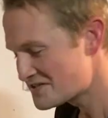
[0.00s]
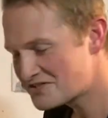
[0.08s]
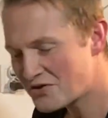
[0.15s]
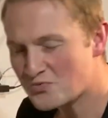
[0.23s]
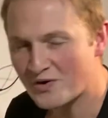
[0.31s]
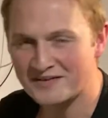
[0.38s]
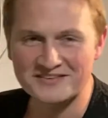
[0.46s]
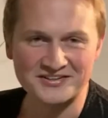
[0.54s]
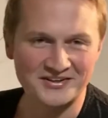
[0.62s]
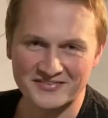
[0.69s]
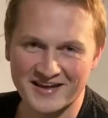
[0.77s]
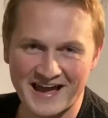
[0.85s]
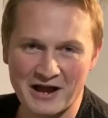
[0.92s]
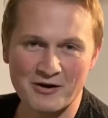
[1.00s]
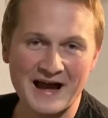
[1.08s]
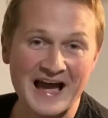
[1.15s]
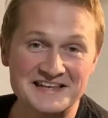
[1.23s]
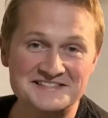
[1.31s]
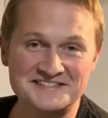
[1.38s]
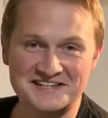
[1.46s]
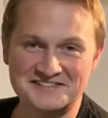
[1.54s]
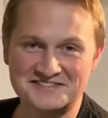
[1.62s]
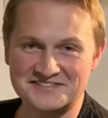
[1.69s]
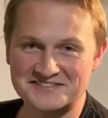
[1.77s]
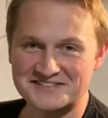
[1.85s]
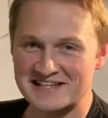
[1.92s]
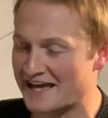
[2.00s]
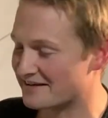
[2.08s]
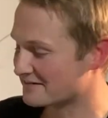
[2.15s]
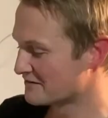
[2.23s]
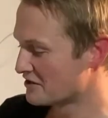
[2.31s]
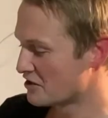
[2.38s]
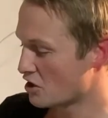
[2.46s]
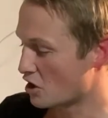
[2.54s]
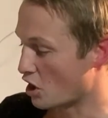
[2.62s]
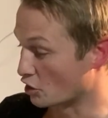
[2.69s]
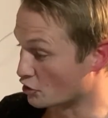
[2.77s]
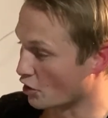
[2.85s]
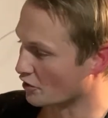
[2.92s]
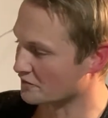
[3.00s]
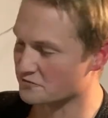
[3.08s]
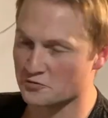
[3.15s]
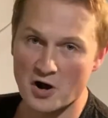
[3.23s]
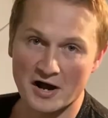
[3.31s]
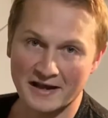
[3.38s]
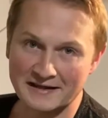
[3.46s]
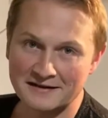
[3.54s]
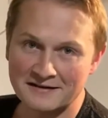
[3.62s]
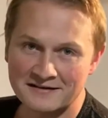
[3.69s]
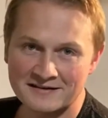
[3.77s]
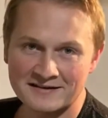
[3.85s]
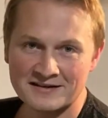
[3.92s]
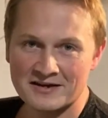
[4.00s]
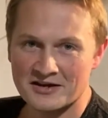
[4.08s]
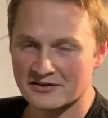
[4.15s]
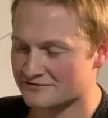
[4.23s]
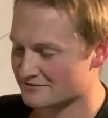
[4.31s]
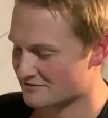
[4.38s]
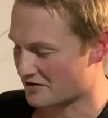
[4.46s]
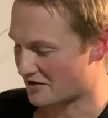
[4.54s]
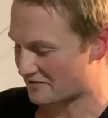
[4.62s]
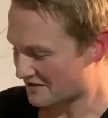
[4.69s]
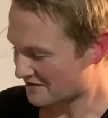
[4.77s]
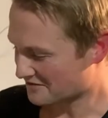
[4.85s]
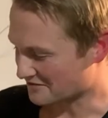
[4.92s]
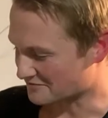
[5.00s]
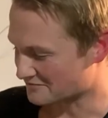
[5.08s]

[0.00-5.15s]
no wonder that our ancestors had a god of wine. And I think that